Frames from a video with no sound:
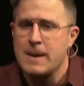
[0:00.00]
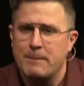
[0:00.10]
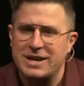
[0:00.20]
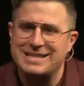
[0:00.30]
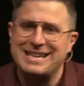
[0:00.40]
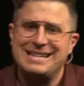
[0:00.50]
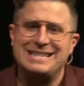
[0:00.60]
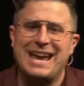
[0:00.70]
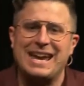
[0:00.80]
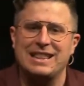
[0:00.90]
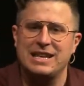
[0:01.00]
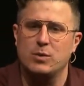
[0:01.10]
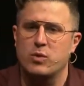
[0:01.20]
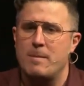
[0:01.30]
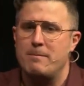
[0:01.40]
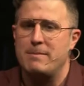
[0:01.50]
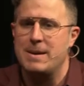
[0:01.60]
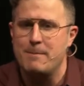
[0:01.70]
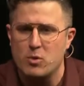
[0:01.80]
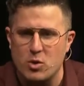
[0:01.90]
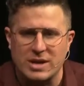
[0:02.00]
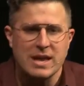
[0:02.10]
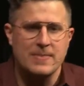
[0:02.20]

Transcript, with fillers: but it's a daily remembering